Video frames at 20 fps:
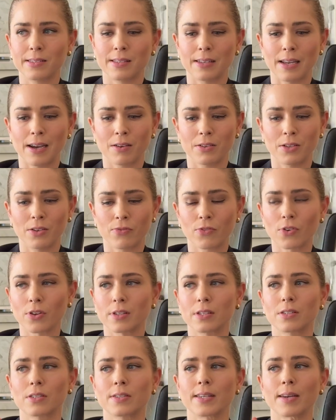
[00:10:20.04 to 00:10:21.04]
now, you've
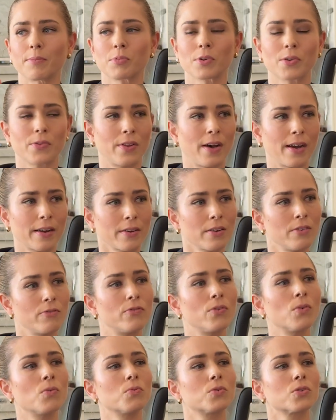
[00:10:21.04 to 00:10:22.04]
got this separate like
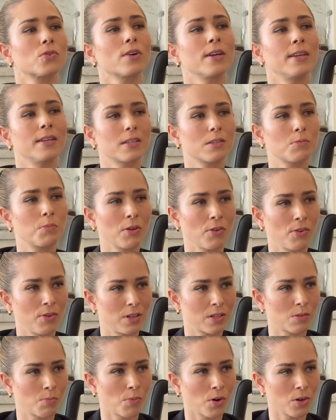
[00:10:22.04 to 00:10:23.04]
full screen
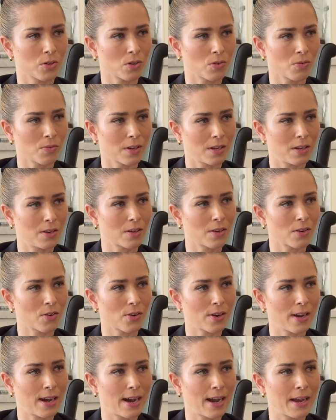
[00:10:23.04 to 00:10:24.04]
experience module that you can
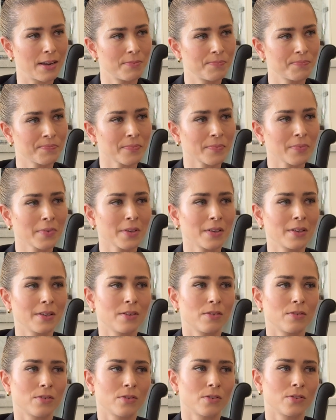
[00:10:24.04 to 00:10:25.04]
create.
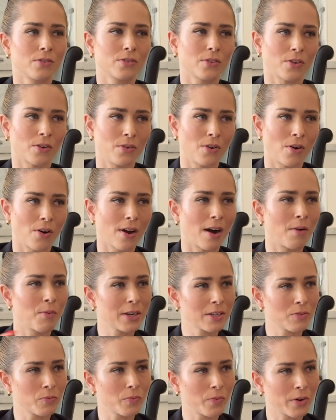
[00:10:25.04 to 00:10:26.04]
So no, I
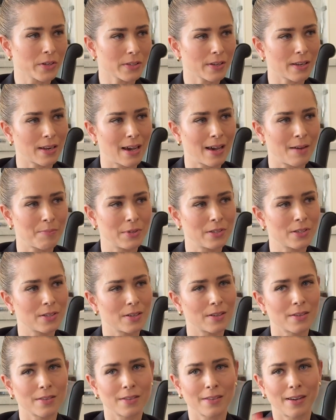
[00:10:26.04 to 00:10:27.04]
wonder what's going to happen
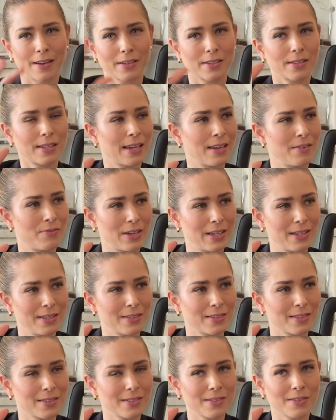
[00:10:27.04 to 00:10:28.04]
to like
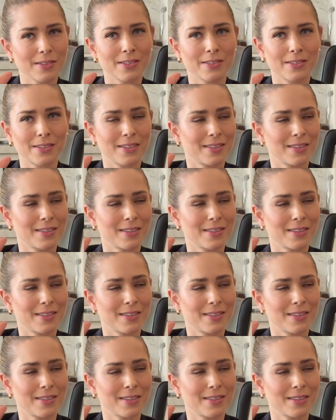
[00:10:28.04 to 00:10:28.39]
TVs, because